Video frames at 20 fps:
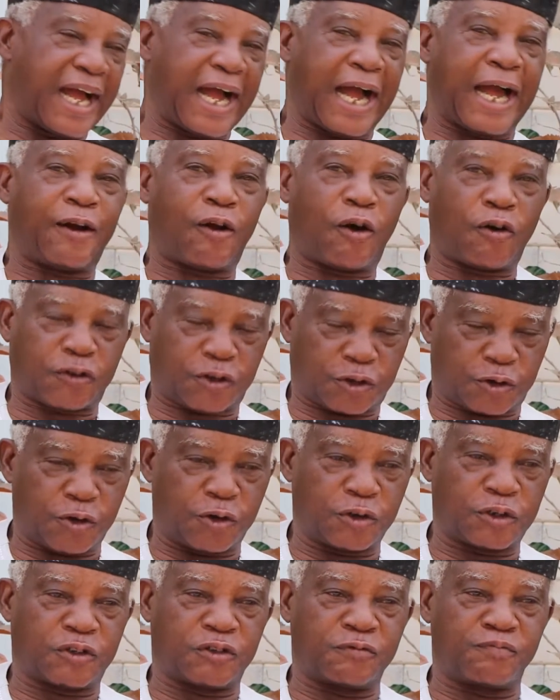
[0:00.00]
and
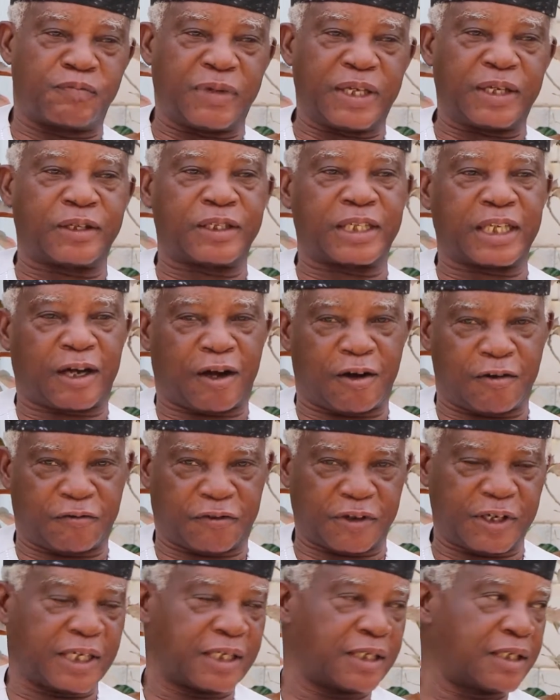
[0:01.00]
also to build the
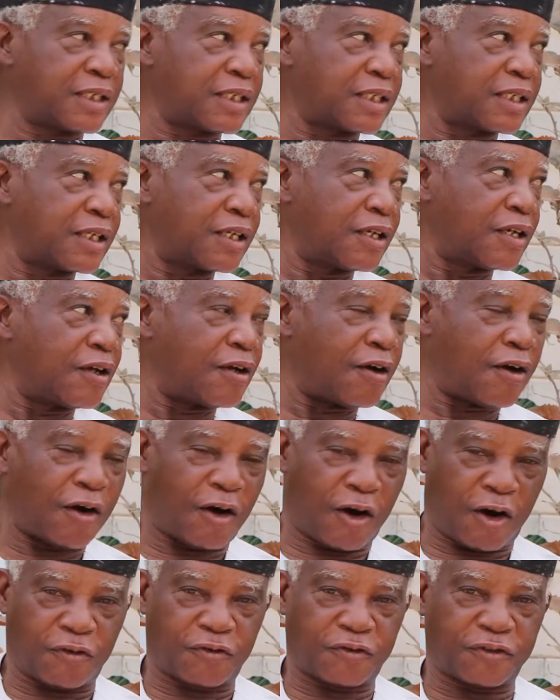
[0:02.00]
confidence
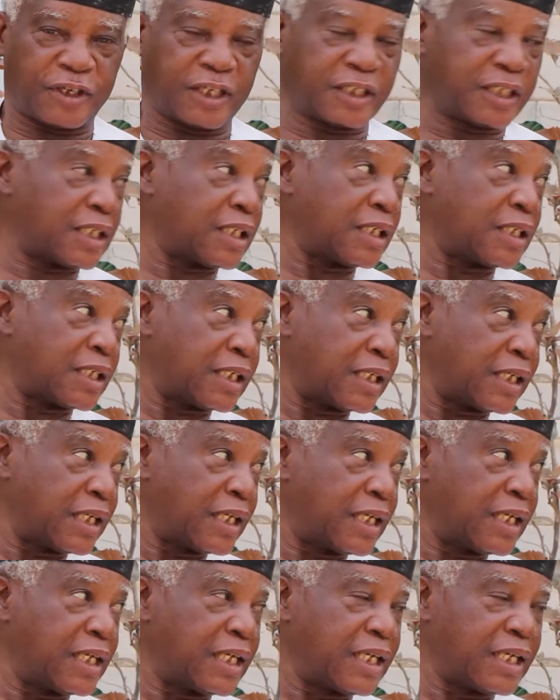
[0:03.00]
of the citizen
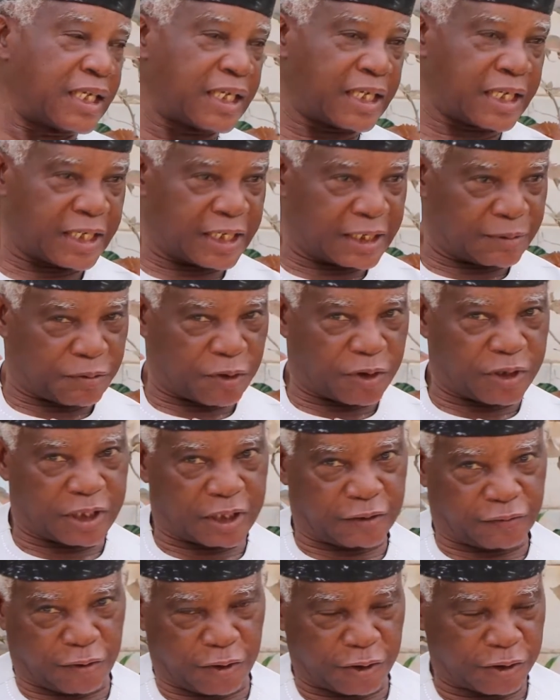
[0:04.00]
in the
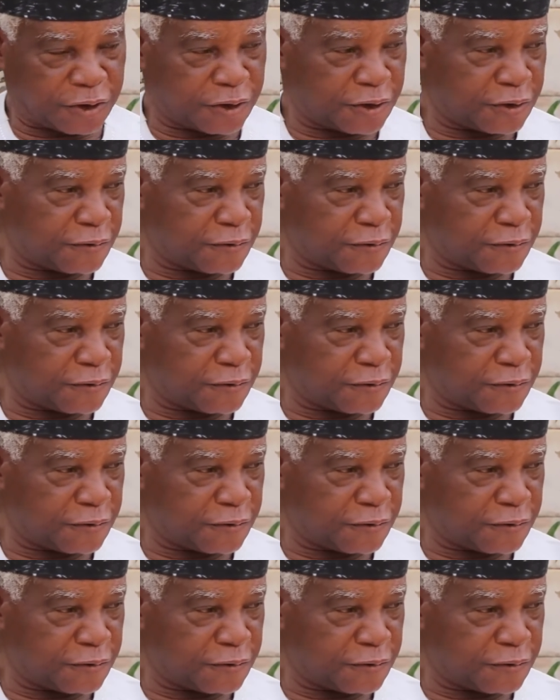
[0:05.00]
police force.